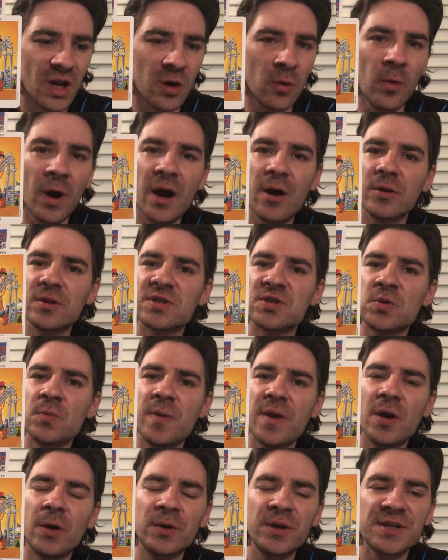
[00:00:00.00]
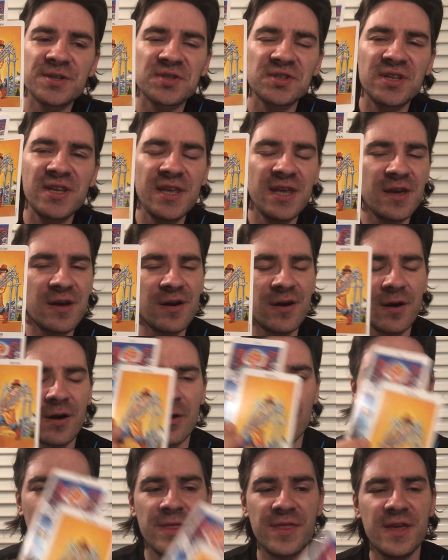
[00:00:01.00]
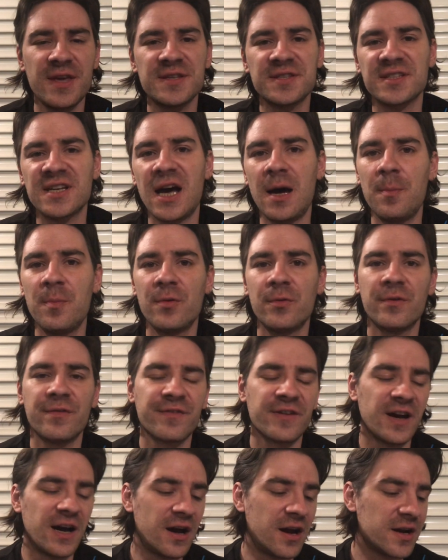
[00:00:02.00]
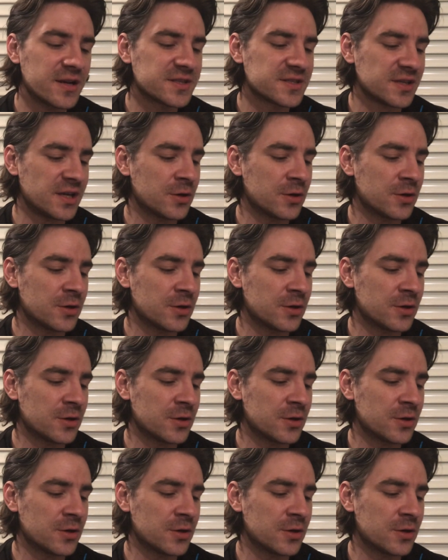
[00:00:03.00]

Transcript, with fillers: well, to be honest, here with these couple of cards,